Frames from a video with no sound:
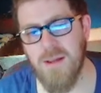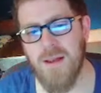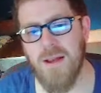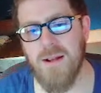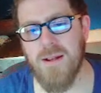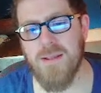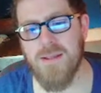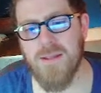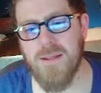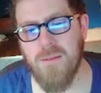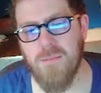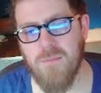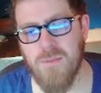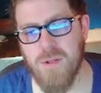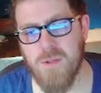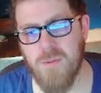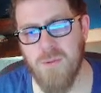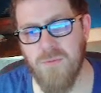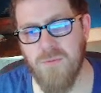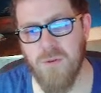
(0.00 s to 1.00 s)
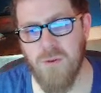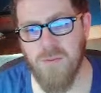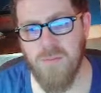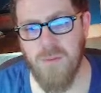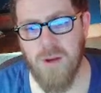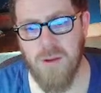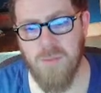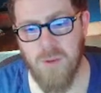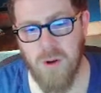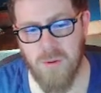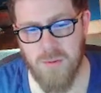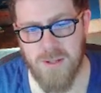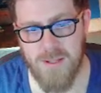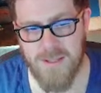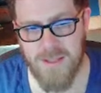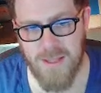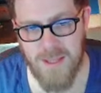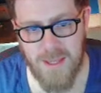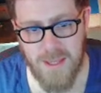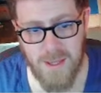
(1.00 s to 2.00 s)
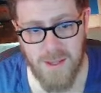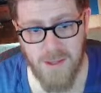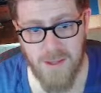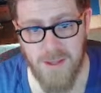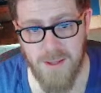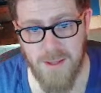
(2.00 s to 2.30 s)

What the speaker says: and a stunt was performed by Morris Lee.